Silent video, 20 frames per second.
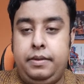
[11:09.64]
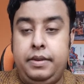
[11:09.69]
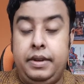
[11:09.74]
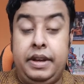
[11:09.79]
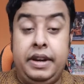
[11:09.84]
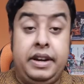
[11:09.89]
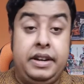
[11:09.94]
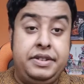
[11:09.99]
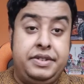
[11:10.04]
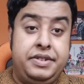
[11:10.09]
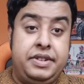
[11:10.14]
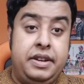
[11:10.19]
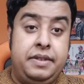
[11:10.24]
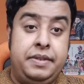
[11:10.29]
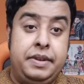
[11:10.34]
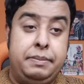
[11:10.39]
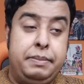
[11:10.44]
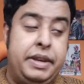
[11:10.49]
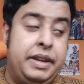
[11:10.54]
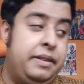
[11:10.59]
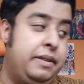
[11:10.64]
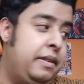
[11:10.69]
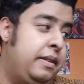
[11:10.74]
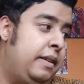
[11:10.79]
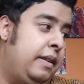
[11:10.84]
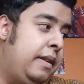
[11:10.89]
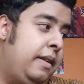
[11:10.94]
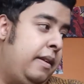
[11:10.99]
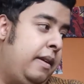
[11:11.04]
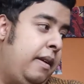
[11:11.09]
guy serving me,
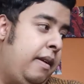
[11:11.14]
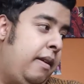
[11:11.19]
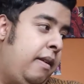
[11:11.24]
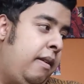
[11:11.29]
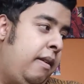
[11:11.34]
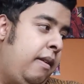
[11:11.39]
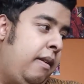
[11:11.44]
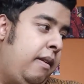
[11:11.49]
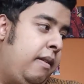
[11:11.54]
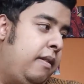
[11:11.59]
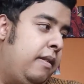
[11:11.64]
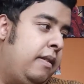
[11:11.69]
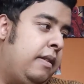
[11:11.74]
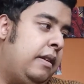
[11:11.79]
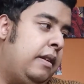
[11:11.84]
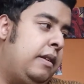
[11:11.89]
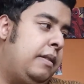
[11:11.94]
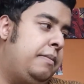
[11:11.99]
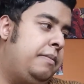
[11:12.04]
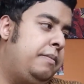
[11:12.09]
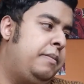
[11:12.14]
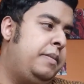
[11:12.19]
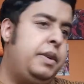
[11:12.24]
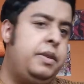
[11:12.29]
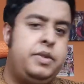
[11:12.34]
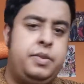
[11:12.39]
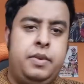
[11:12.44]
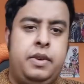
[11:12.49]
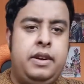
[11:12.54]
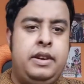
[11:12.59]

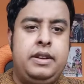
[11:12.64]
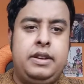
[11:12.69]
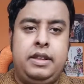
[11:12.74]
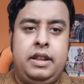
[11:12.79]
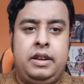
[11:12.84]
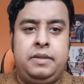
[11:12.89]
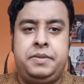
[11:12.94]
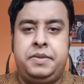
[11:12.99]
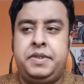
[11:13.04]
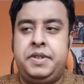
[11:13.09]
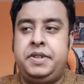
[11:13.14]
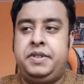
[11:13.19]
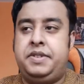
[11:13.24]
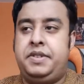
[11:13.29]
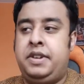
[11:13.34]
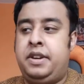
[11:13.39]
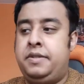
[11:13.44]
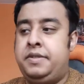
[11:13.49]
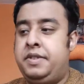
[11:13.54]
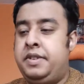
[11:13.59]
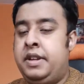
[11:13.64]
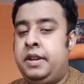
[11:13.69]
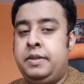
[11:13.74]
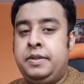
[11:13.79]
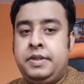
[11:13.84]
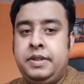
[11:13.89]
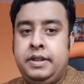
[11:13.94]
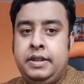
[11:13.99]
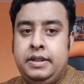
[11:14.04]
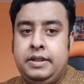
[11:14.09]
he was wearing gloves and stuff, so that
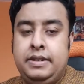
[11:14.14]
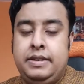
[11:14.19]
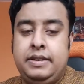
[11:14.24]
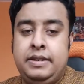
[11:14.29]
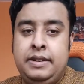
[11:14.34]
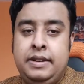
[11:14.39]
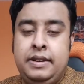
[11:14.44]
was good.